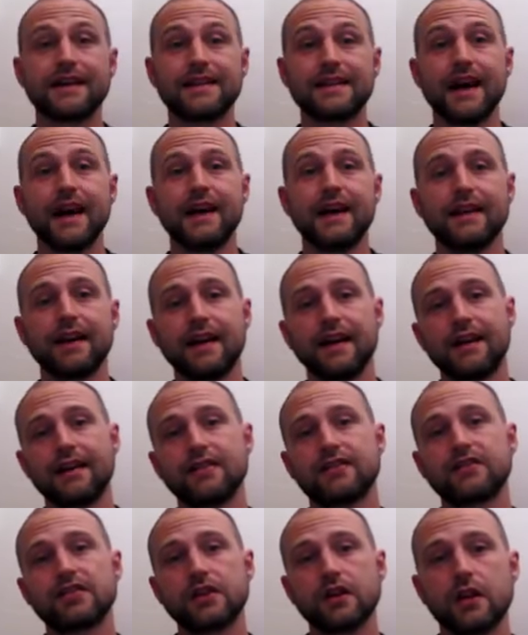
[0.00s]
again,
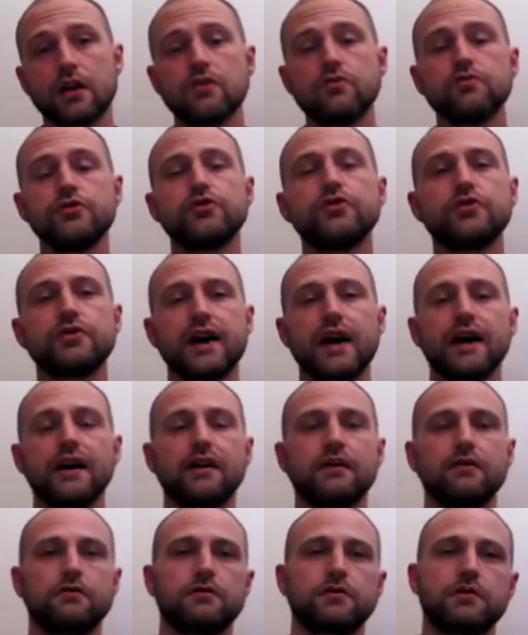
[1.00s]
it slows you
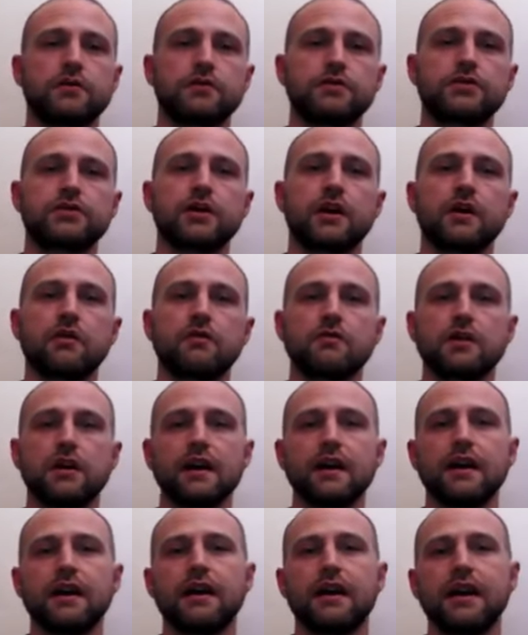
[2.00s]
down. So
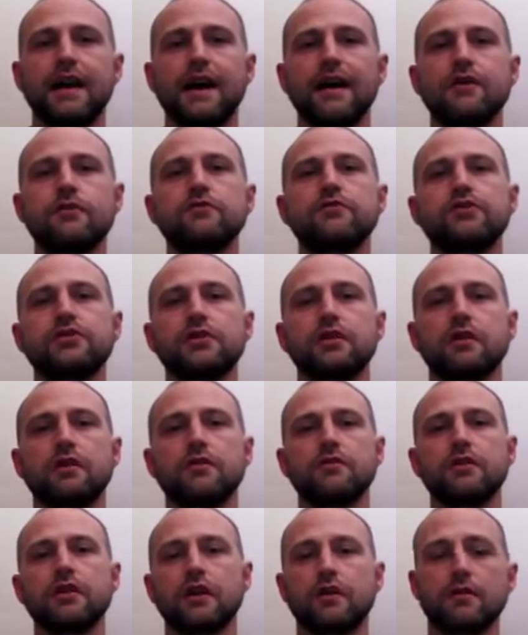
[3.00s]
it allows you,
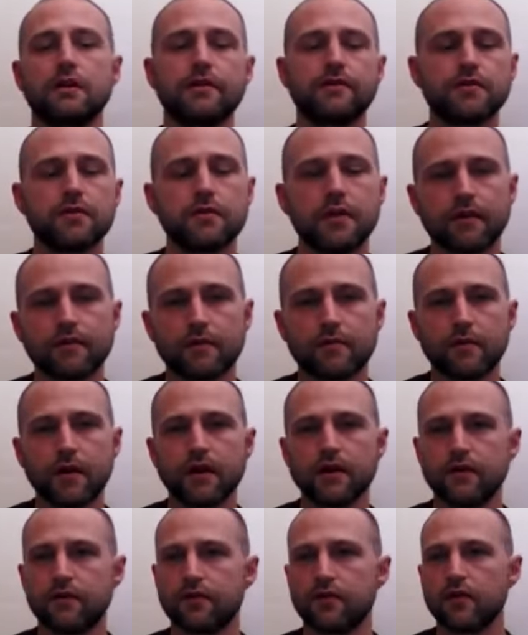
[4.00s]
you know, if you have a
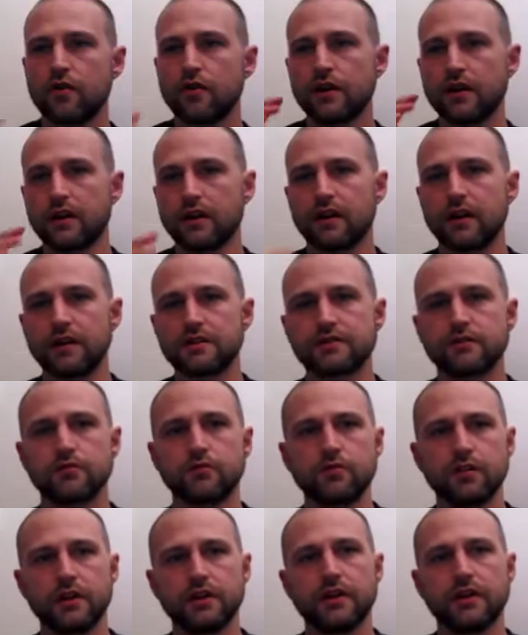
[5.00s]
bite of food and a glass
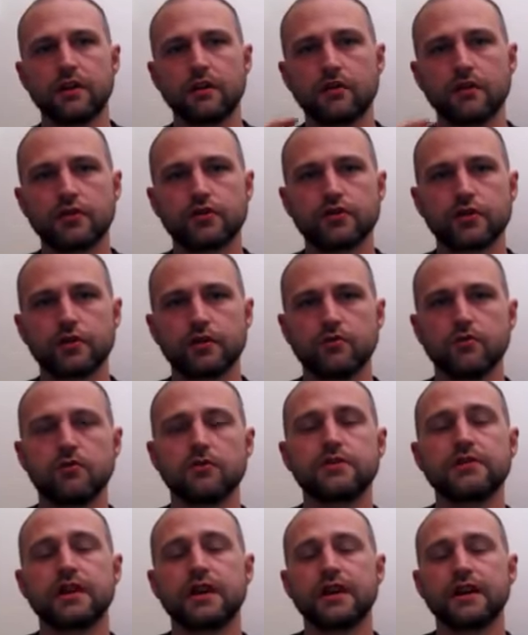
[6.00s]
of, and a drink of
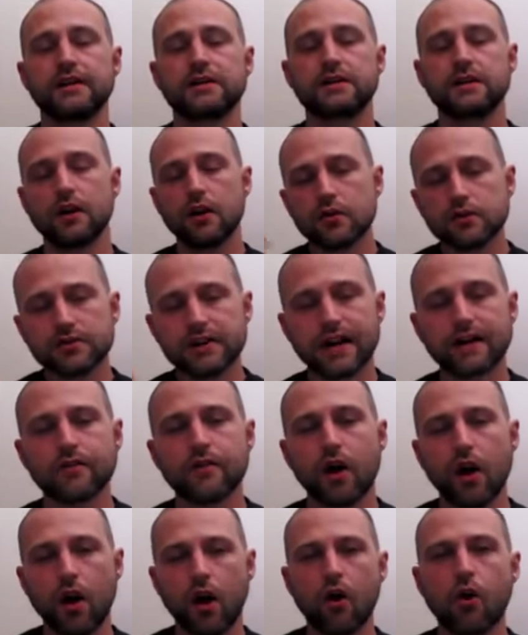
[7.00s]
water, it slows
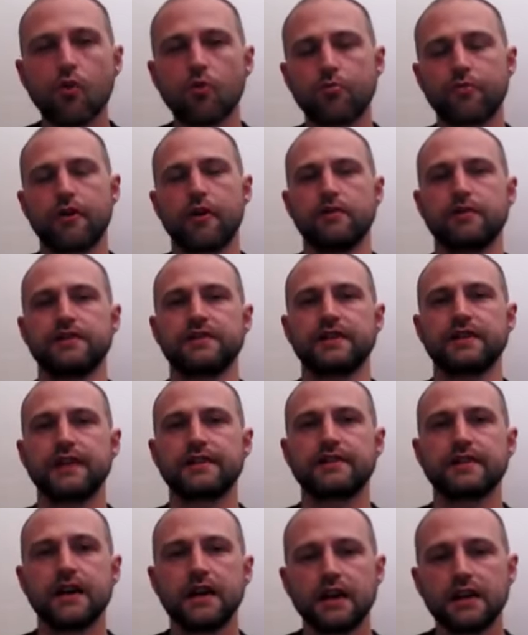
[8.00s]
down the whole
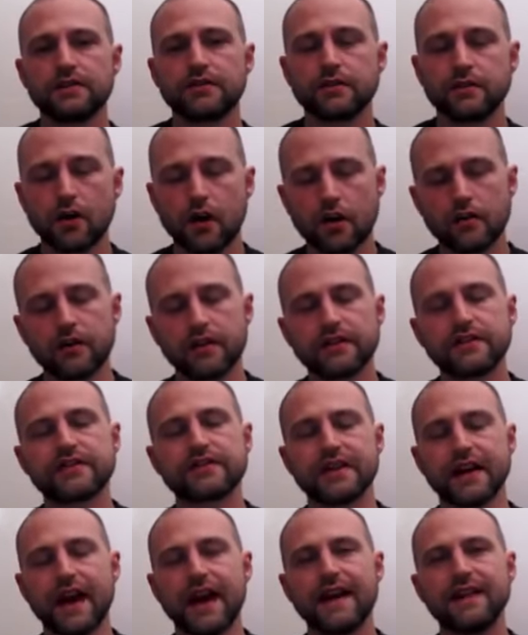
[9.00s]
process. So not only
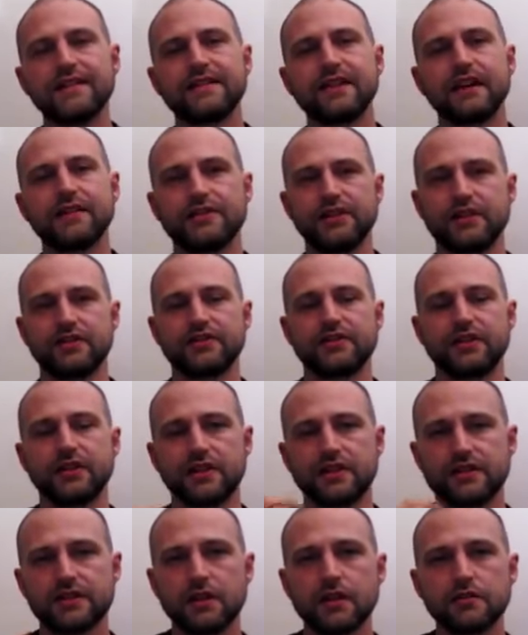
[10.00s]
does it aid
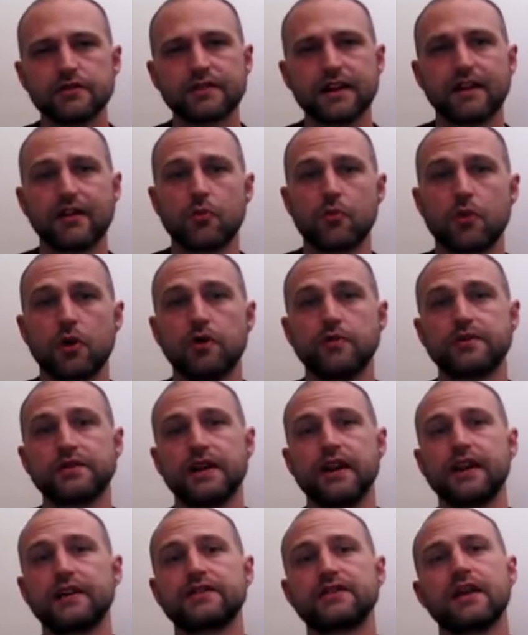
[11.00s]
digestion, it slows down the
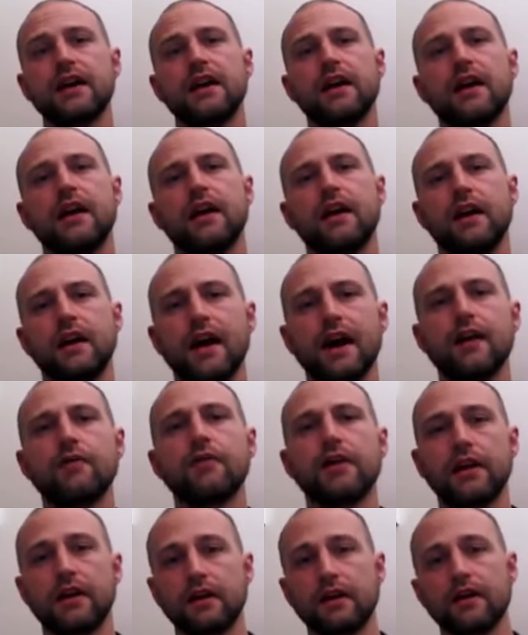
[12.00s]
process,
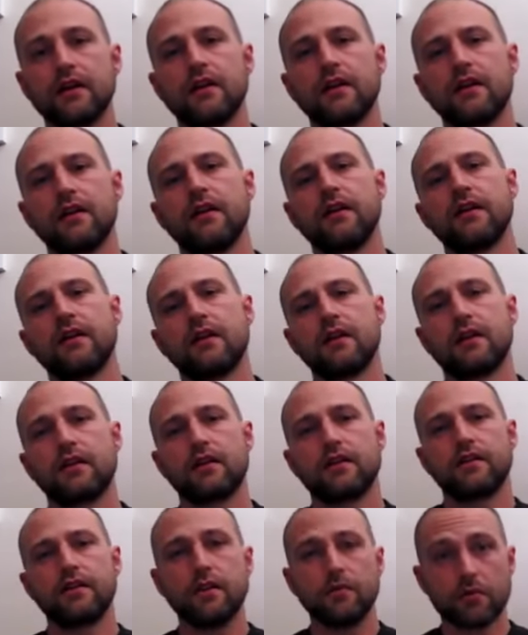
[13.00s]
allowing
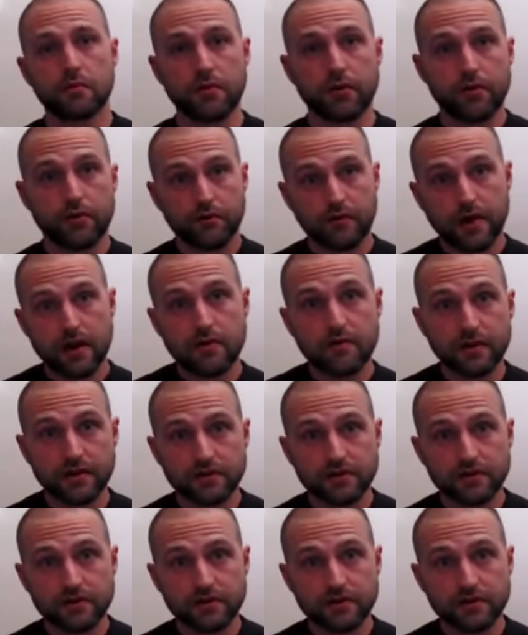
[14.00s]
tip number 3,